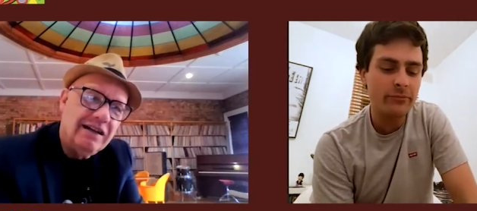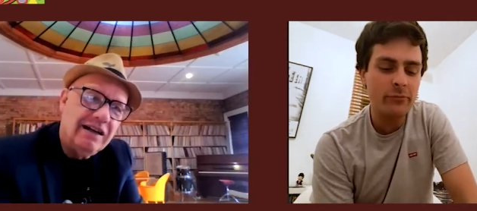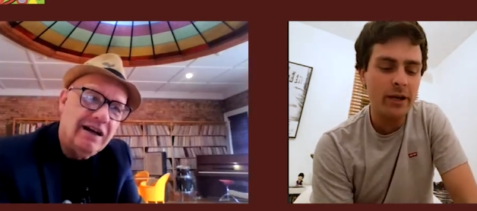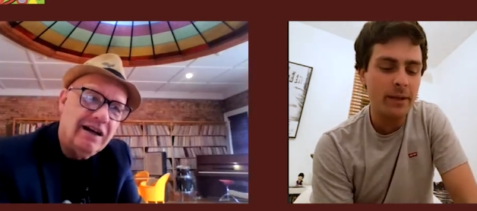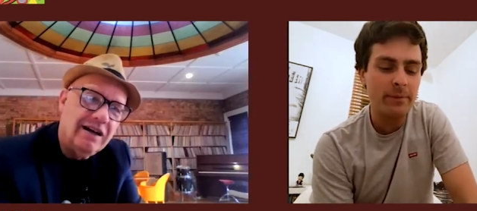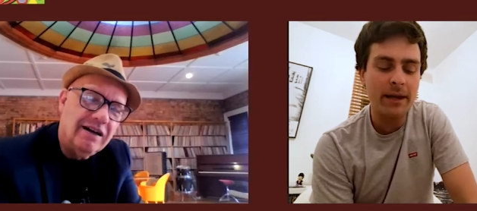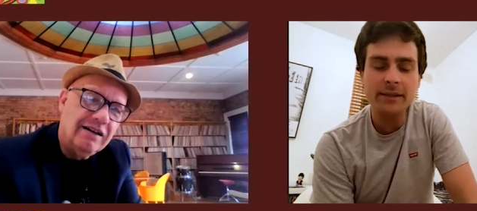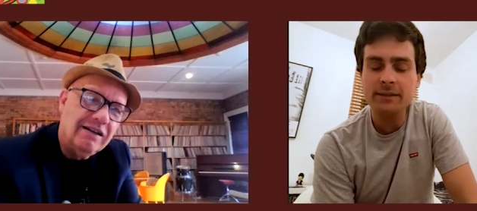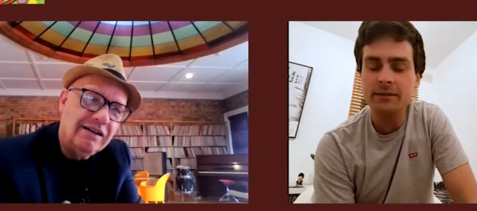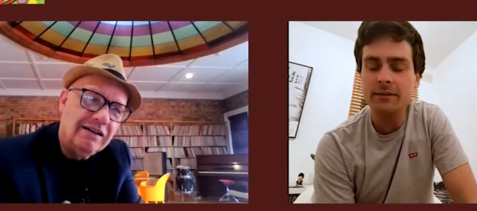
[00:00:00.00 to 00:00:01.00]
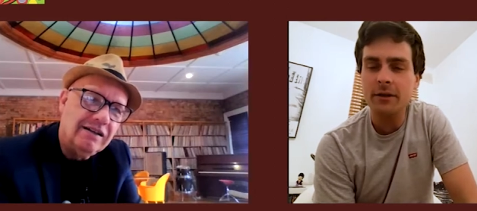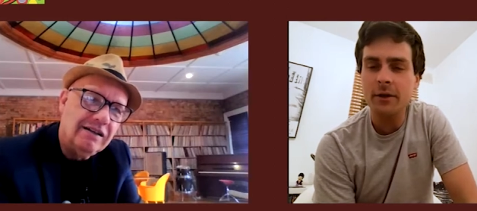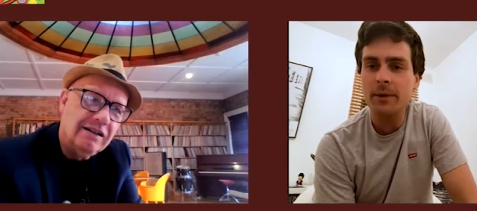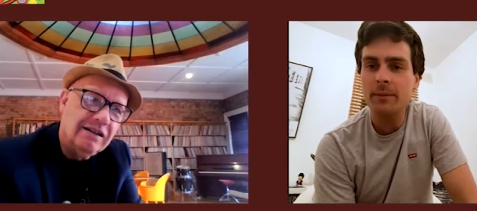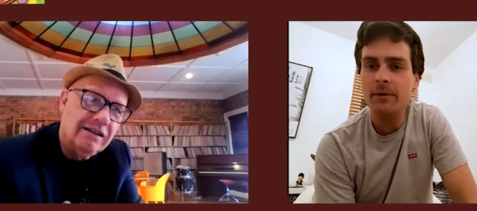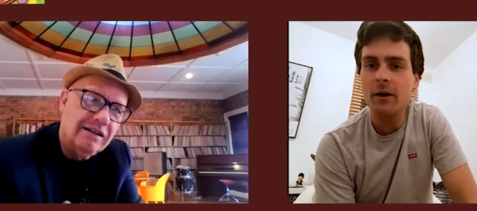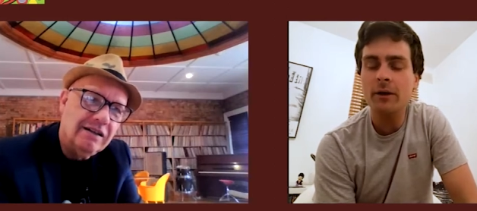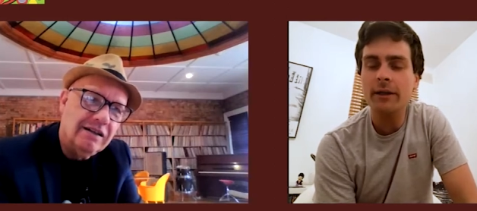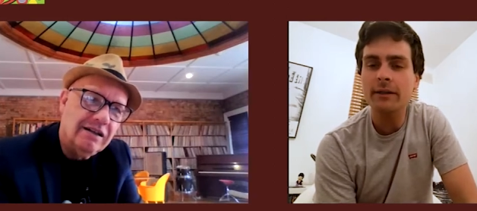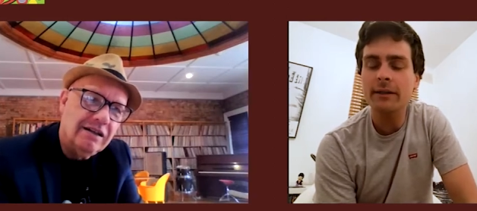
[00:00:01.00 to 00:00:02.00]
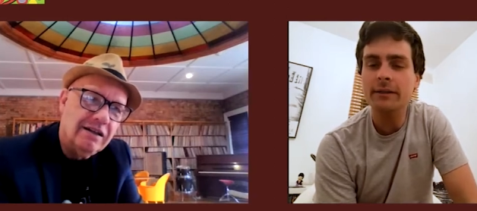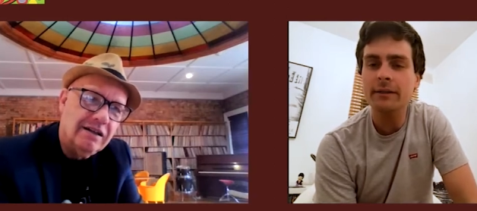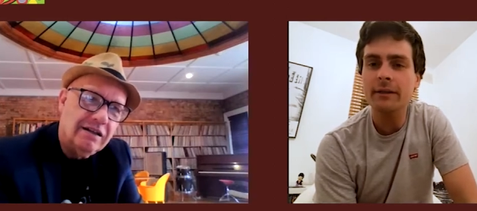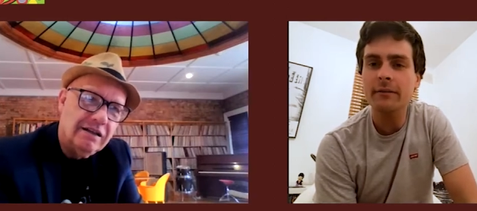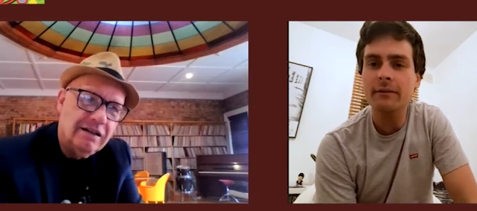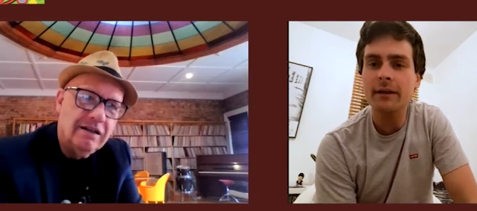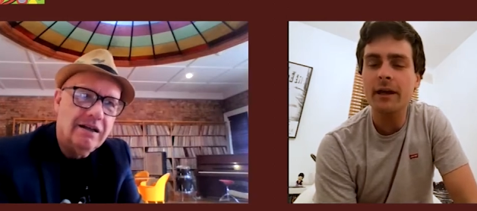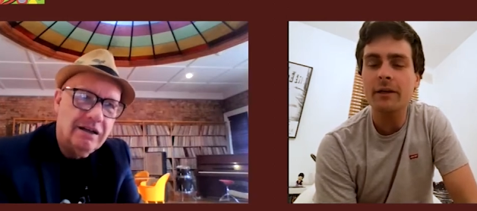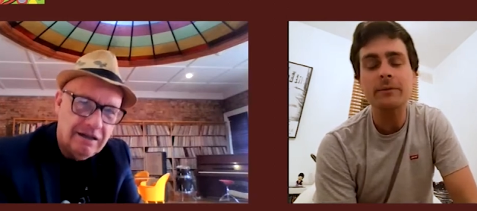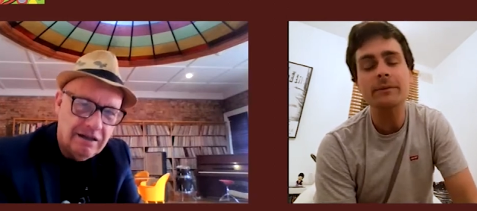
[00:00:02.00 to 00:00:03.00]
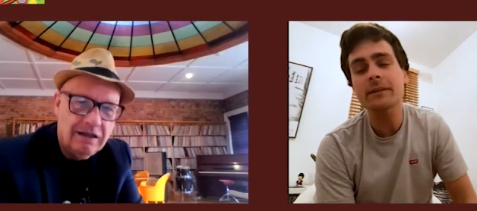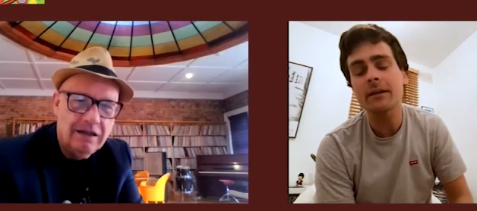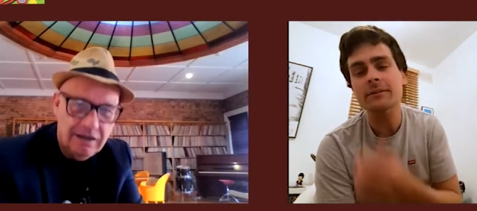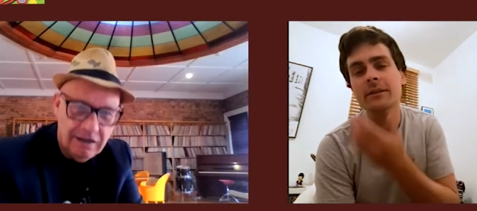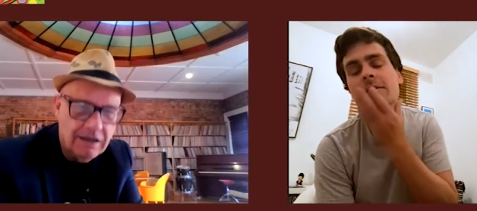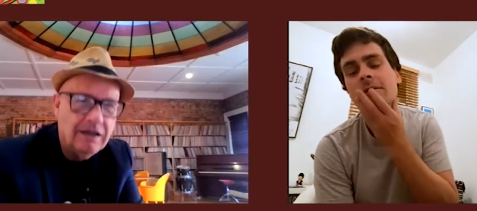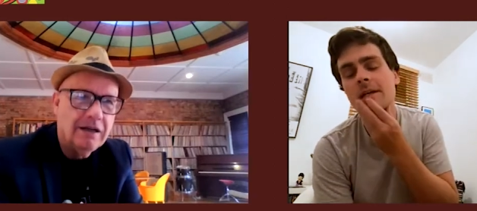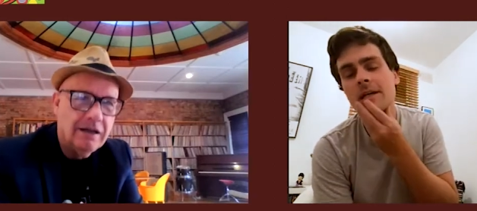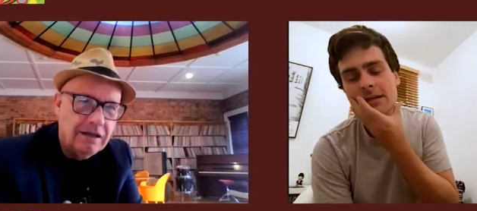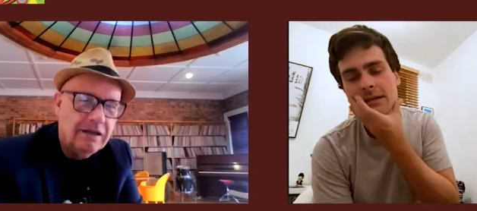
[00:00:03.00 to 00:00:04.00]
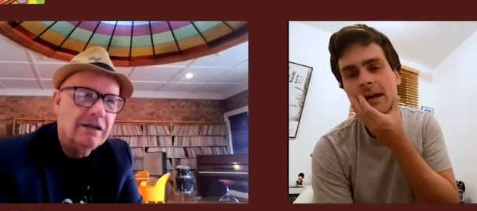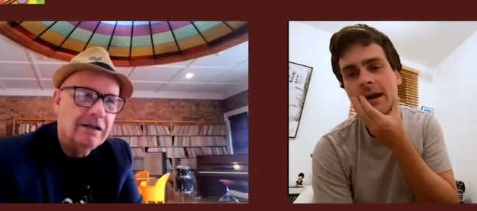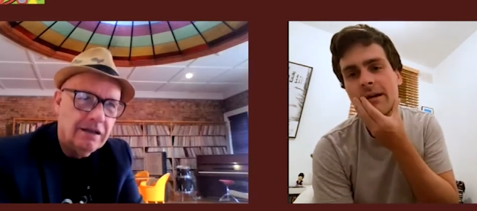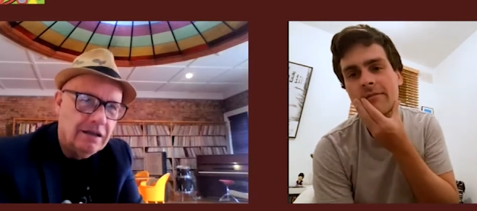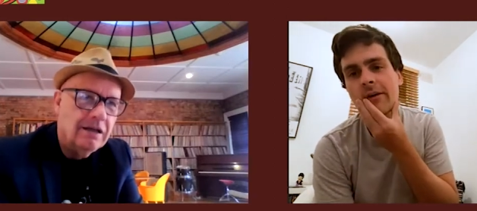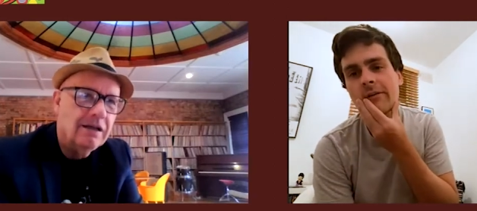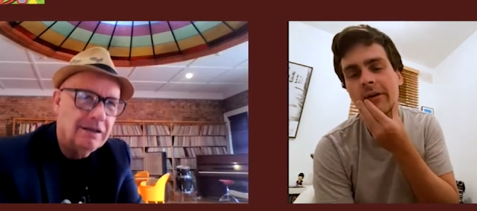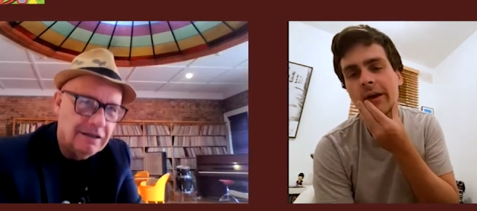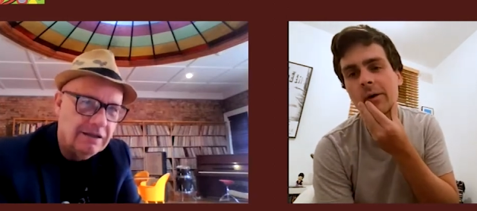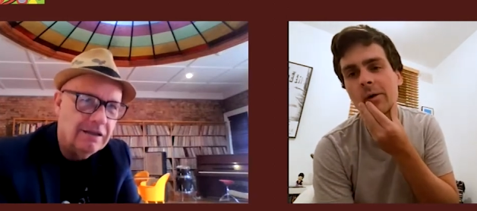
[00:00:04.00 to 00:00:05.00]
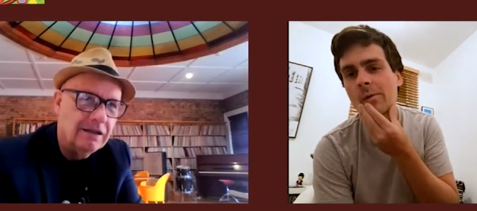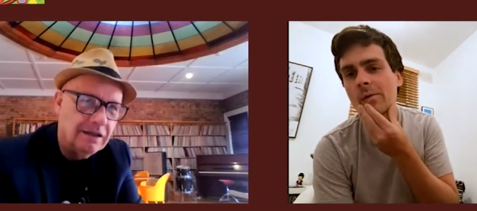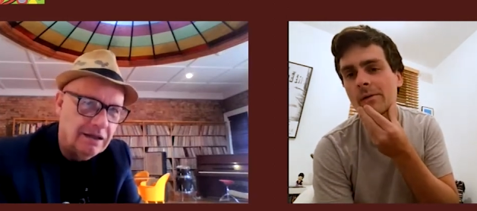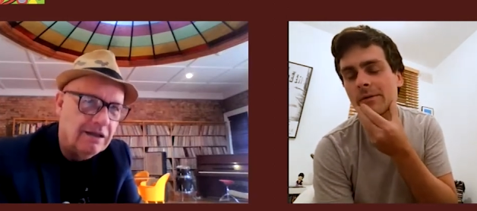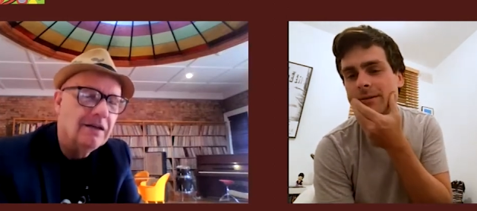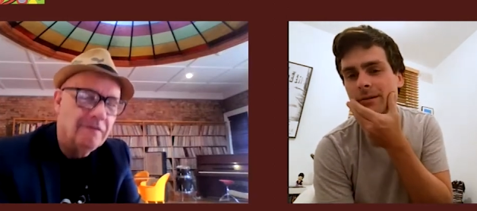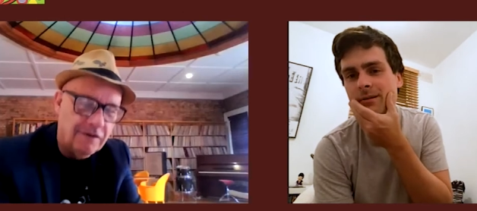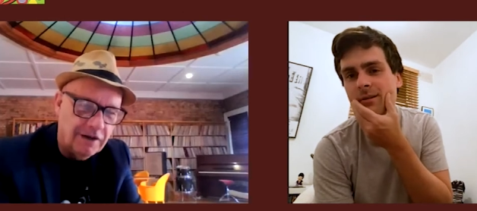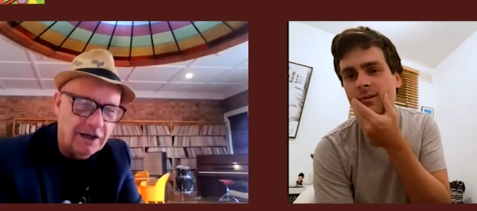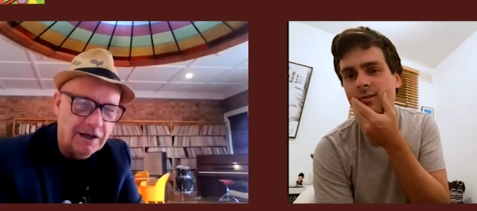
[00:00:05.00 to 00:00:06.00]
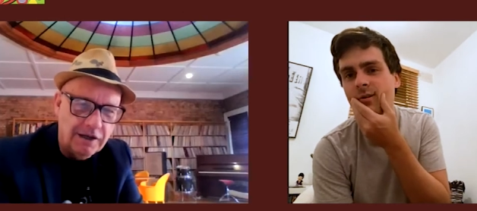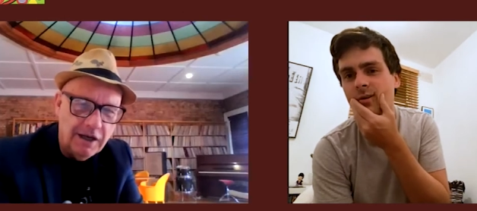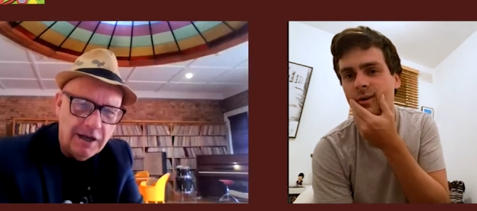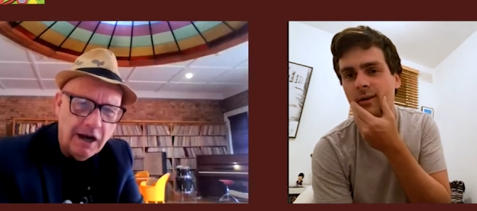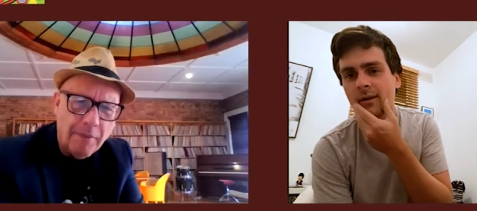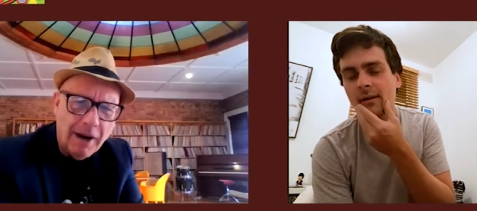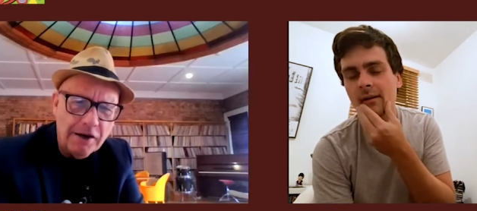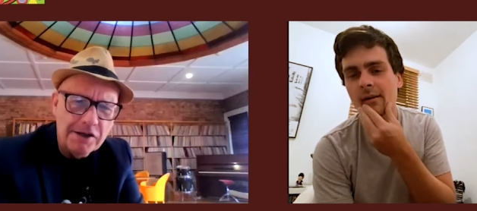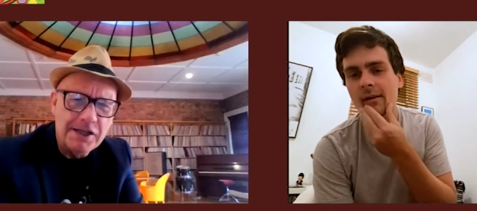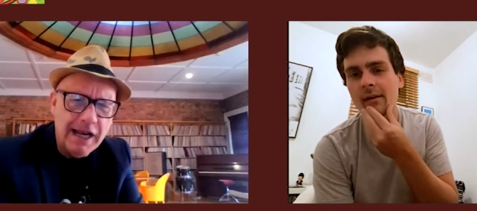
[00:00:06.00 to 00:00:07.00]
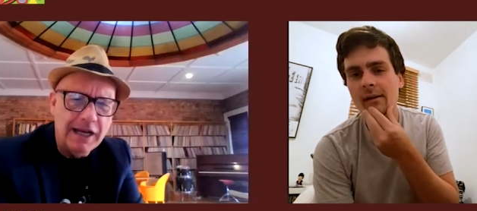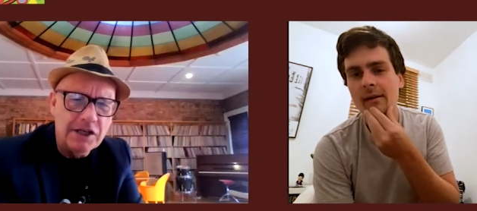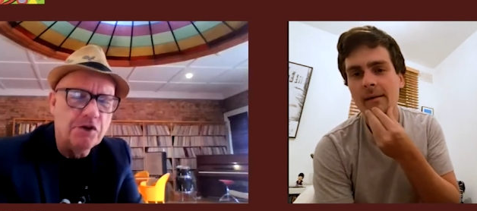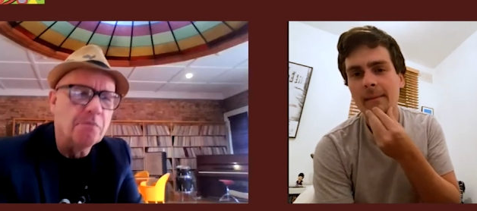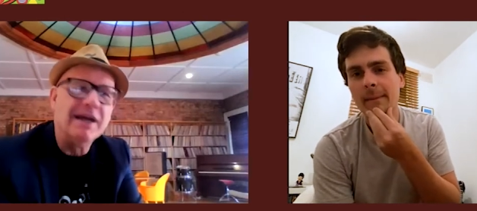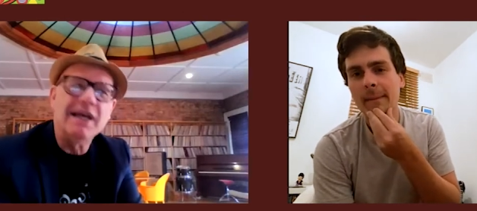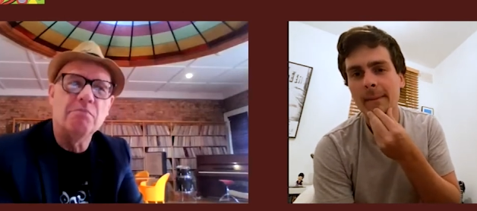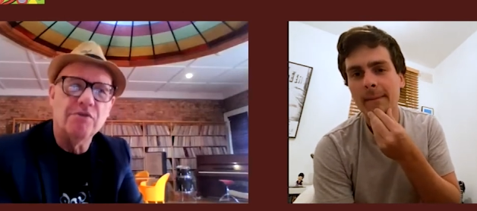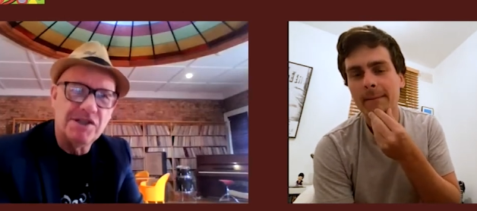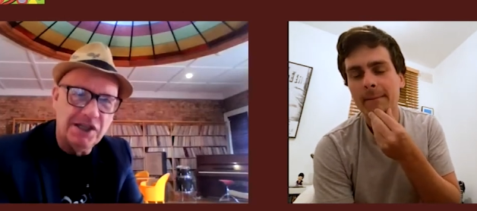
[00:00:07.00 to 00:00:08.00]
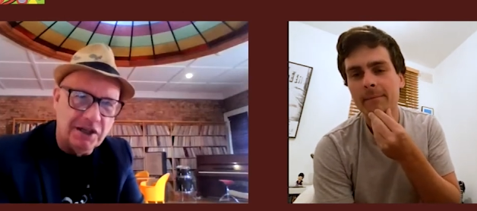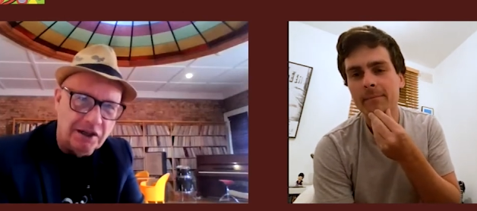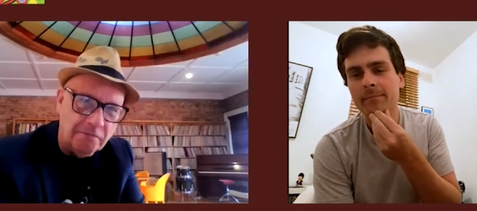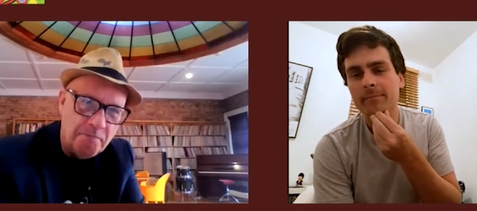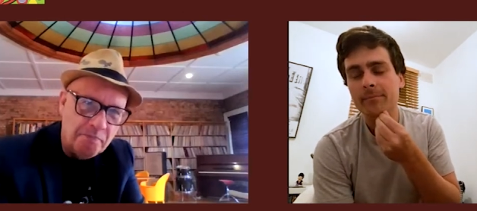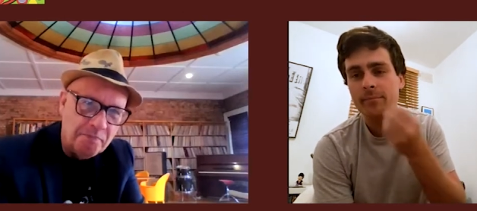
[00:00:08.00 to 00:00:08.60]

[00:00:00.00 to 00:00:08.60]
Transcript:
Speaker 1: really blessed to know people like Ollie and Lydia and Gale and stuff. So yeah, very very cool.
Speaker 2: Very good. Now, my understanding is you're big in Brazil.